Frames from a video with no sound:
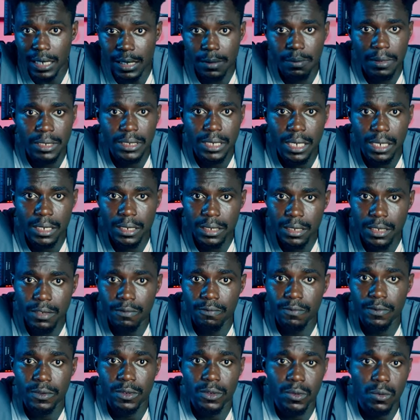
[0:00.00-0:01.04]
especially
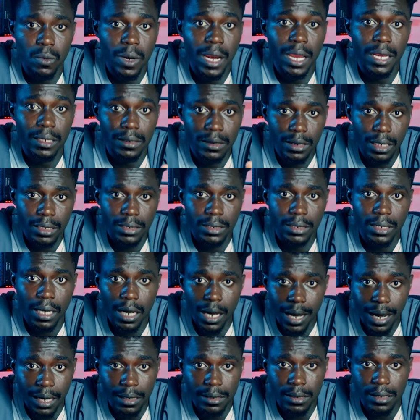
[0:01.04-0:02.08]
if you are a
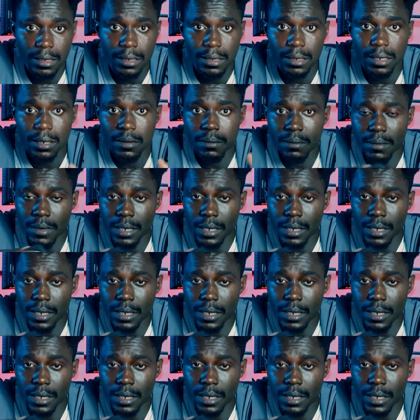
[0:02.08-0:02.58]
texture artist